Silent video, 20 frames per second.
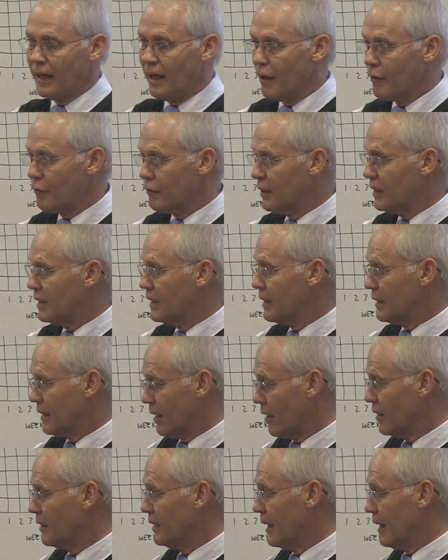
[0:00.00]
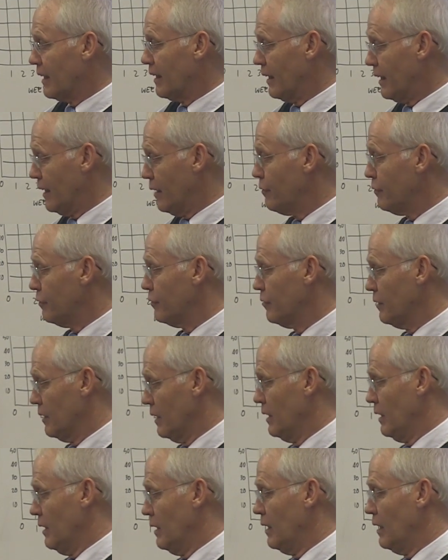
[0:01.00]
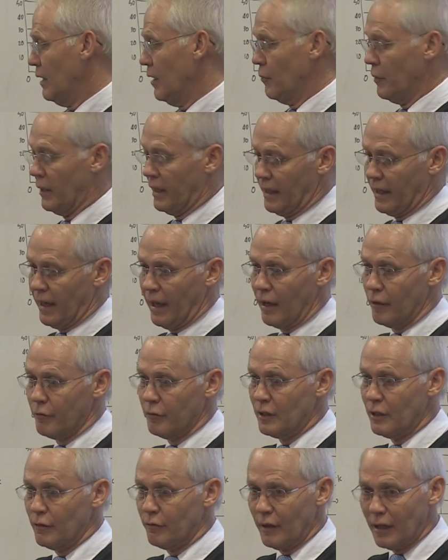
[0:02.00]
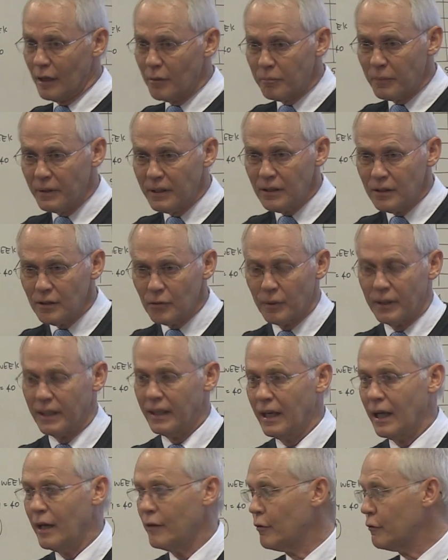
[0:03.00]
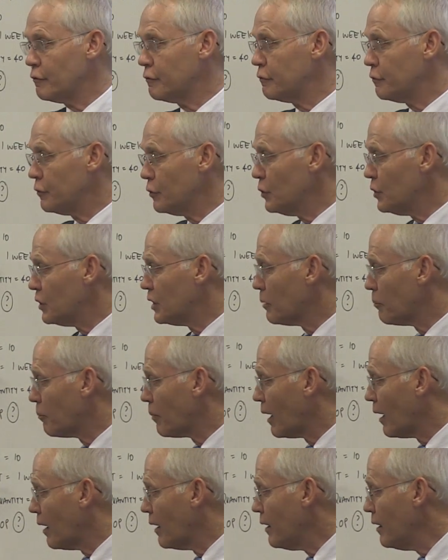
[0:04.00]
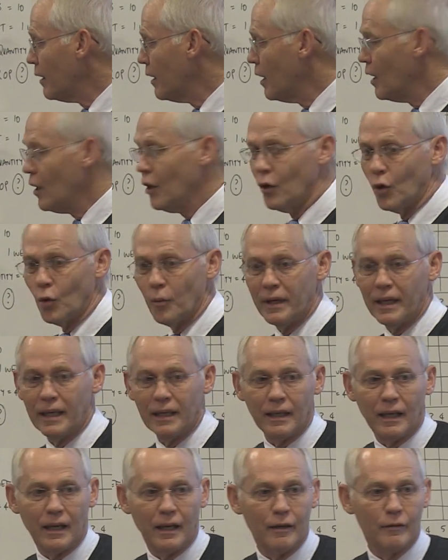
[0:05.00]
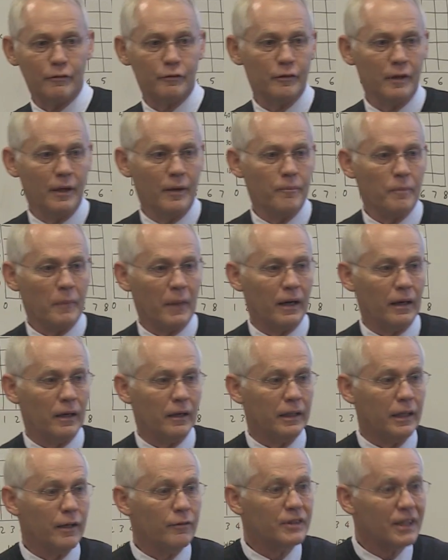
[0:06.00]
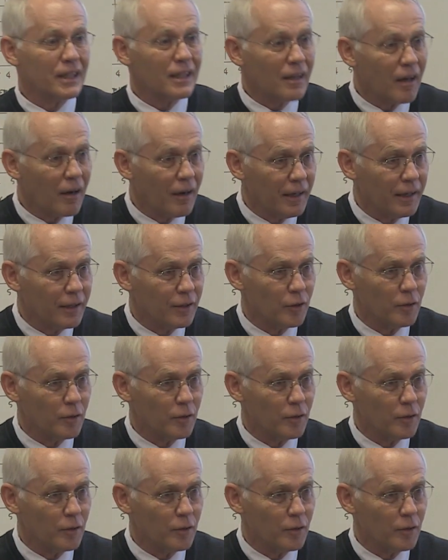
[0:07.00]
have a disaster relief, we can have a development, we can have a food supply, or we can have gifts and kind.